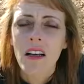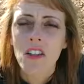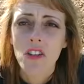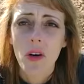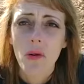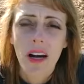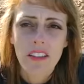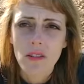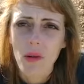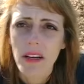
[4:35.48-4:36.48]
So I
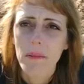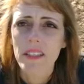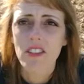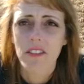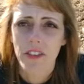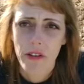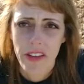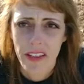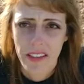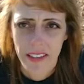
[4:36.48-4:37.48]
just wanted to mention a few
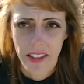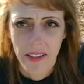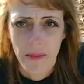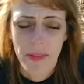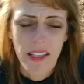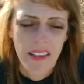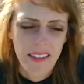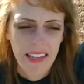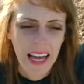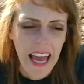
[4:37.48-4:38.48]
things here because
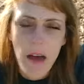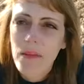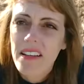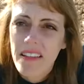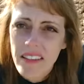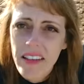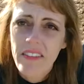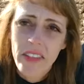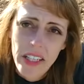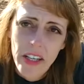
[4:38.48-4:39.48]
I happened to see a
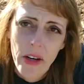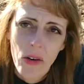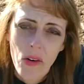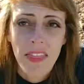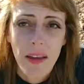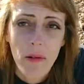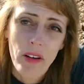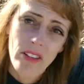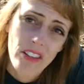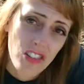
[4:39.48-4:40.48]
video. They were
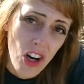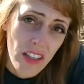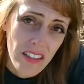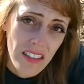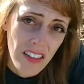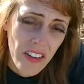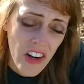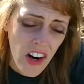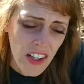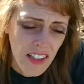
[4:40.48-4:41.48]
using sawdust on their
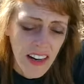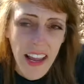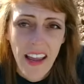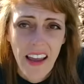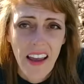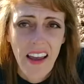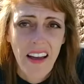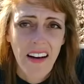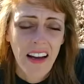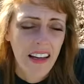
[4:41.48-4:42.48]
garden
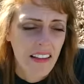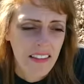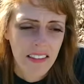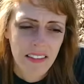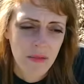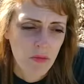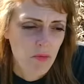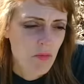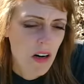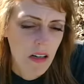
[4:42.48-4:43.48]
and I guess
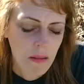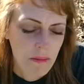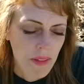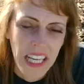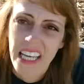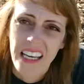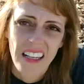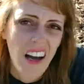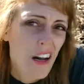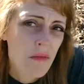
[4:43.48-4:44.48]
um, he had
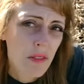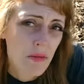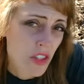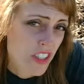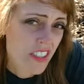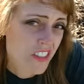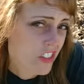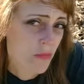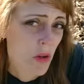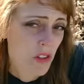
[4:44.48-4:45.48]
cut up some trees,
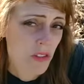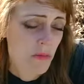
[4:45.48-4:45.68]
just mulched some